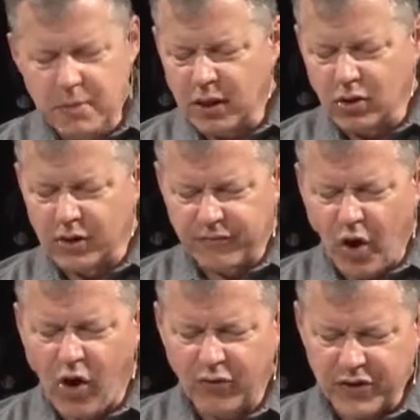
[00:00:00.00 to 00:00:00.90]
the middle of
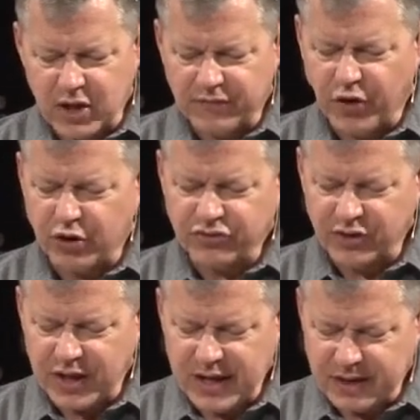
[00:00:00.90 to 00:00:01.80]
all the
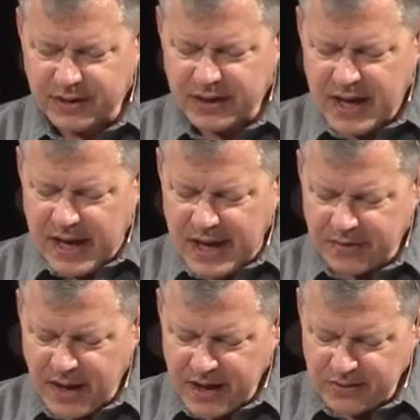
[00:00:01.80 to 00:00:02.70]
adversity and
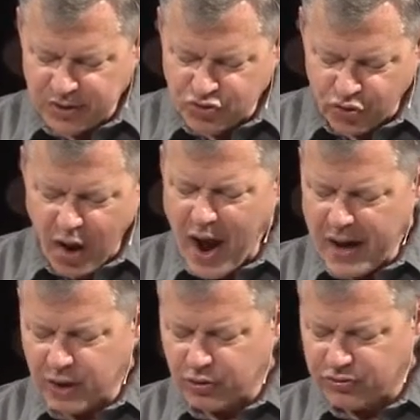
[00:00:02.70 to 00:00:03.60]
the
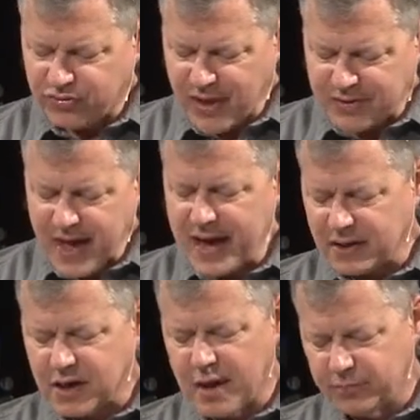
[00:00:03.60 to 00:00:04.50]
trials that
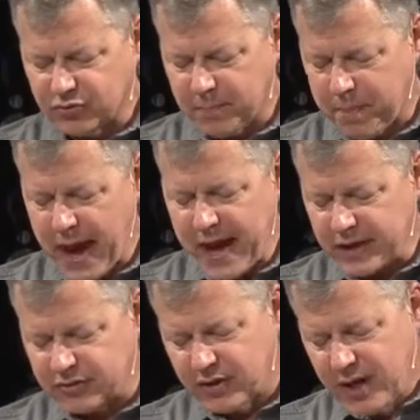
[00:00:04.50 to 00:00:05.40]
that comes to
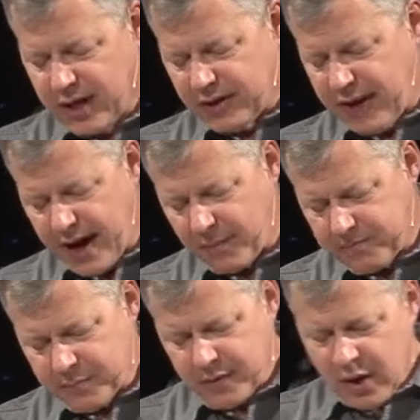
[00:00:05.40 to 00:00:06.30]
pass. Now,
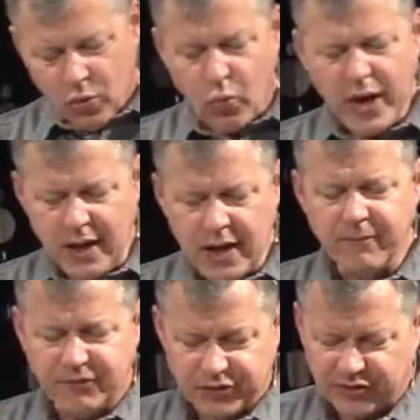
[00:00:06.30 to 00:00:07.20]
we
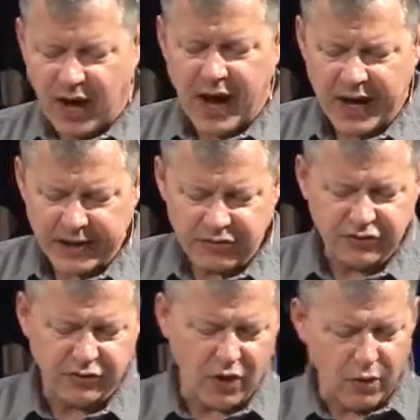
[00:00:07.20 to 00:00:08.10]

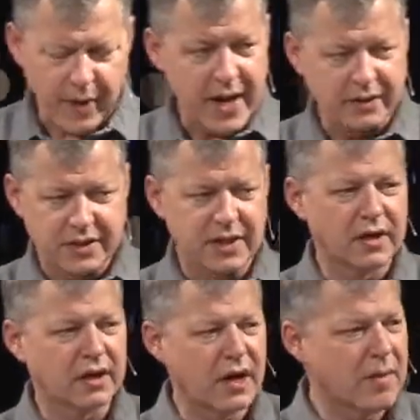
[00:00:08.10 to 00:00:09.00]
emphasize around
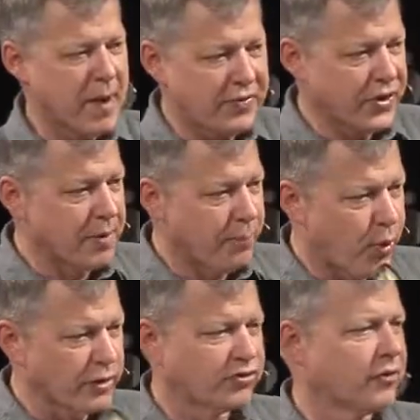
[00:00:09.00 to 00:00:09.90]
here about the
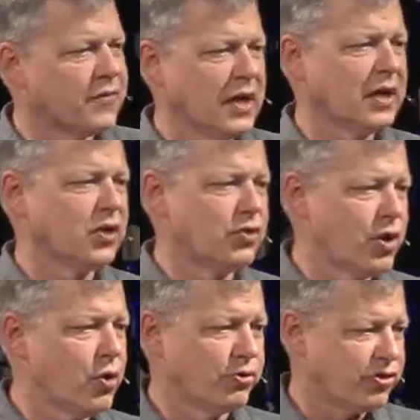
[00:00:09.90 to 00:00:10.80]
importance of getting your
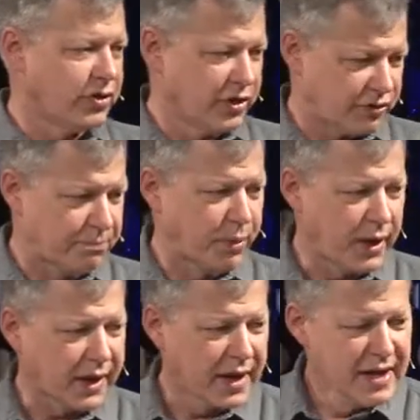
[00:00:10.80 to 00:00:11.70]
nose in this
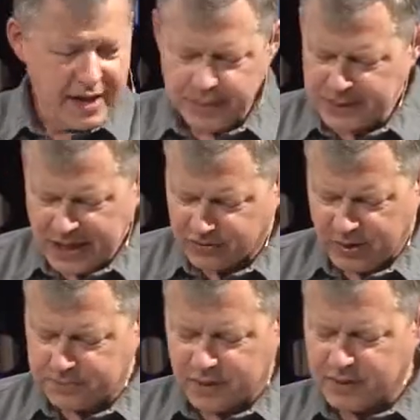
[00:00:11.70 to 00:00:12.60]
book. I mean, that's
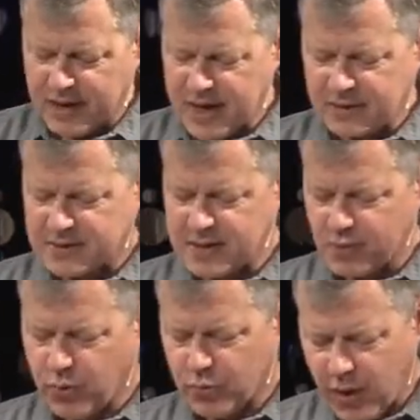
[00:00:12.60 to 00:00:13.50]
something that
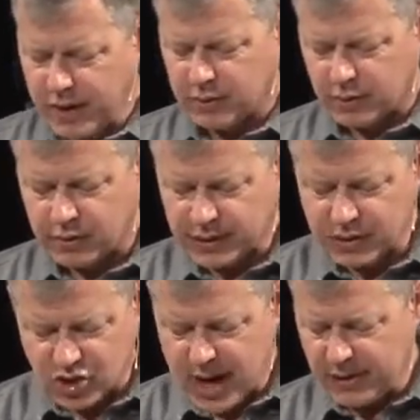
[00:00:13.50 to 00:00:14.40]
we regularly
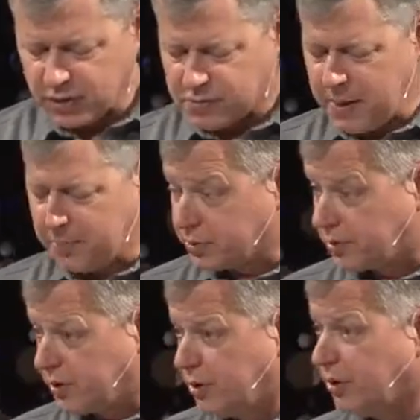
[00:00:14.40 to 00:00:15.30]
challenge people to
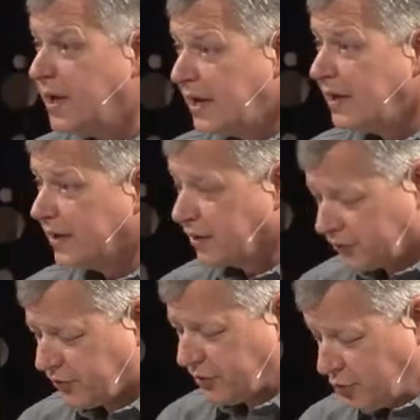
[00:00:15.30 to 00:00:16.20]
do,
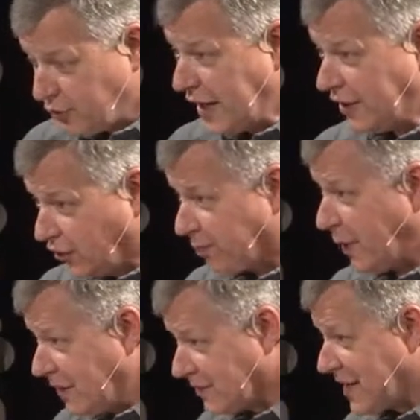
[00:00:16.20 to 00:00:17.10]
is you need to
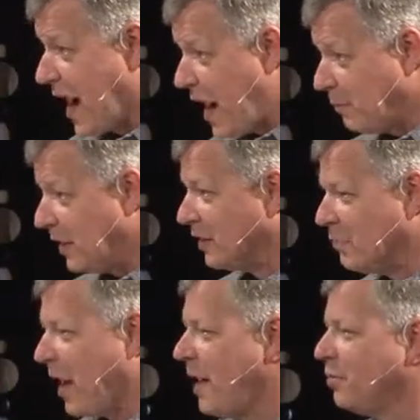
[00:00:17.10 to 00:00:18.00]
spend time in the
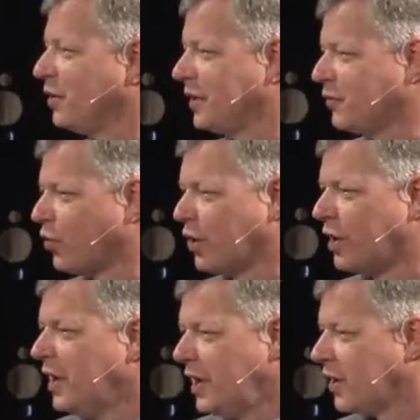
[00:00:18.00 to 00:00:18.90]
Bible. And we're
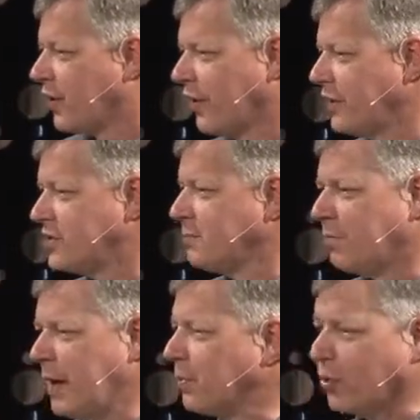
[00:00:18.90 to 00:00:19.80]
encouraging
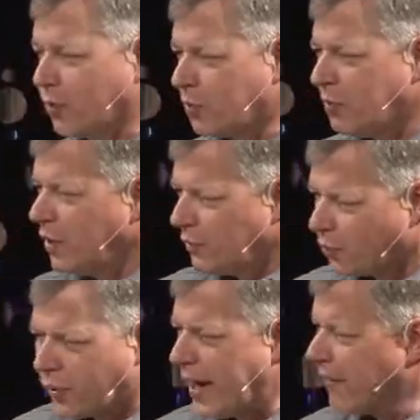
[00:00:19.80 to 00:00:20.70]
people
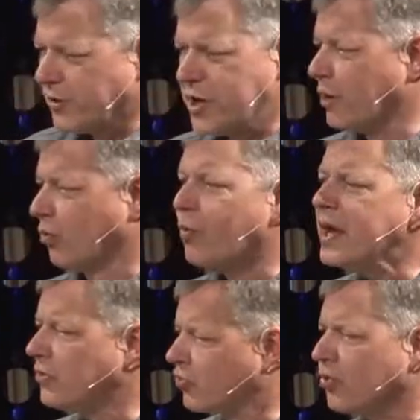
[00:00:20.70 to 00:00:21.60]
to every year
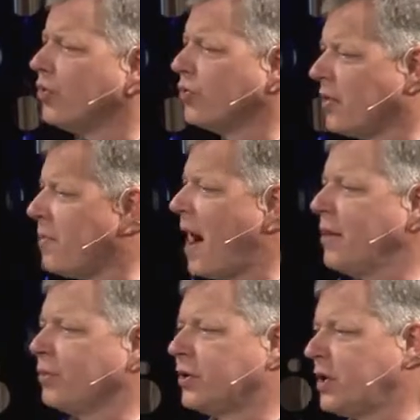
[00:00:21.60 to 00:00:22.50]
read through the
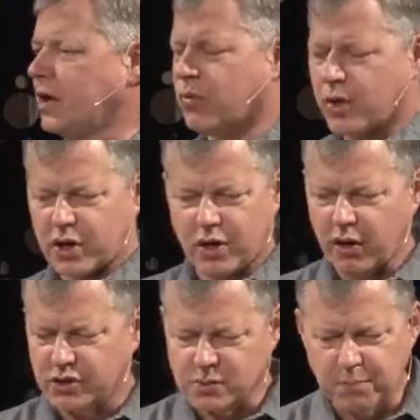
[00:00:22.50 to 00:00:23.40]
Bible in a year. We're
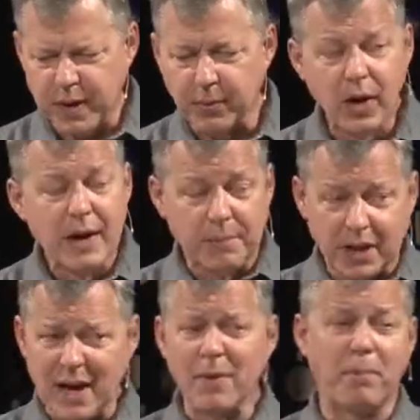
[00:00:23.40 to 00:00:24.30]
encouraging people to
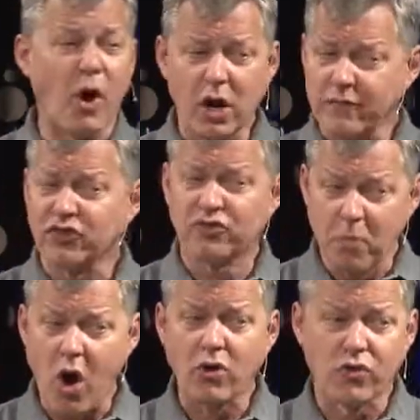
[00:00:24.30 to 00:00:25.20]
become a part of a
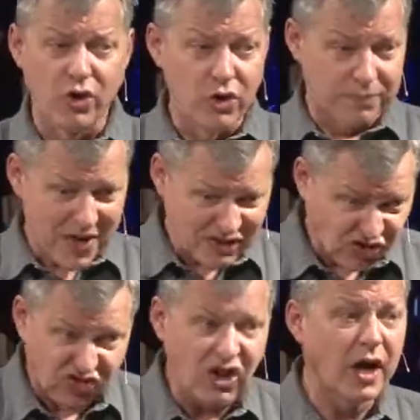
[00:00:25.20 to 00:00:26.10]
small group that
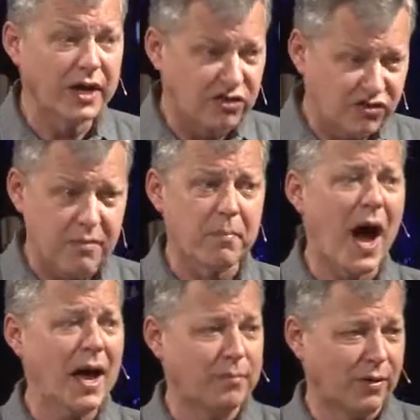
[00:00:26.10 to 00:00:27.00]
studies the
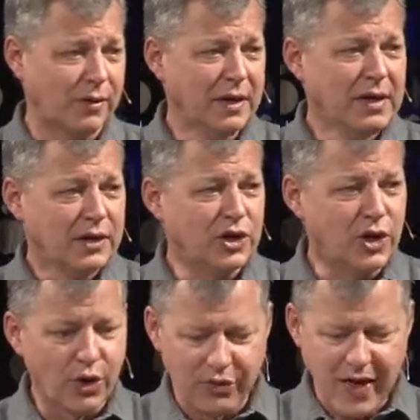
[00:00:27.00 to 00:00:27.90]
Bible, you
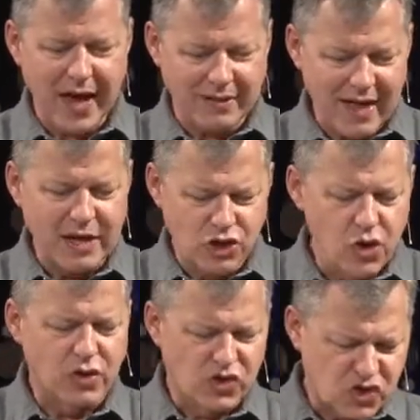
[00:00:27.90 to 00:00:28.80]
know, that
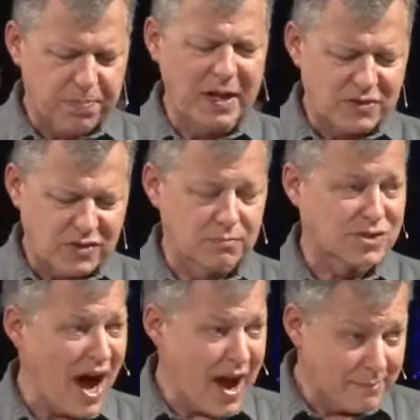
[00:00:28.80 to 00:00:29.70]
you can spend some
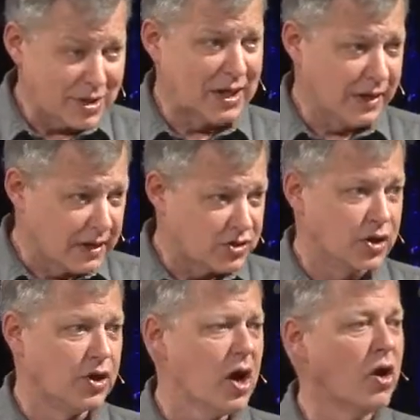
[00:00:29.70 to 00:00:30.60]
time getting
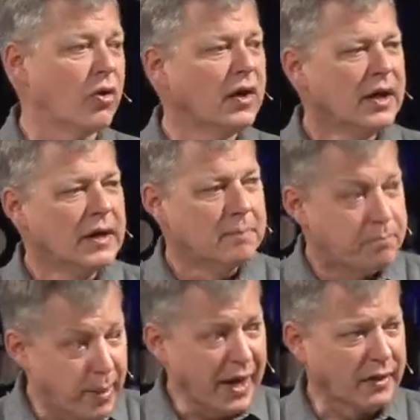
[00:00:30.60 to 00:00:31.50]
to know
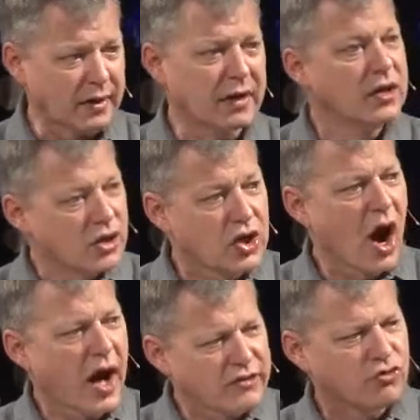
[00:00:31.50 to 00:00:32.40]
better
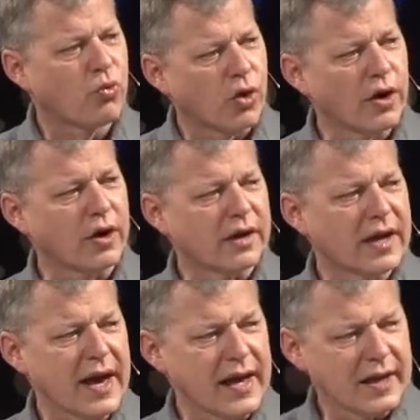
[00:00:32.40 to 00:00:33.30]
God's
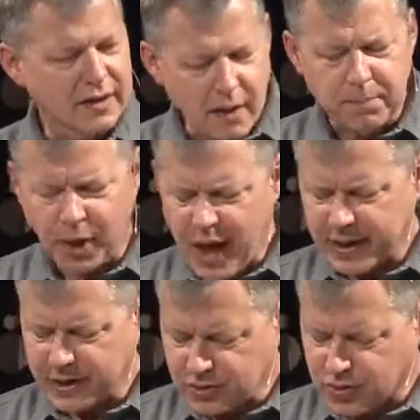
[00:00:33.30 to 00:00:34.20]
Word and
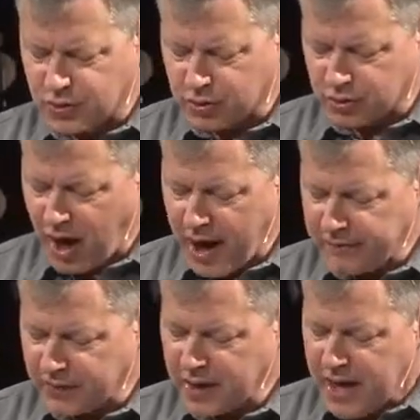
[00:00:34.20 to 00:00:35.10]
applying it to your life.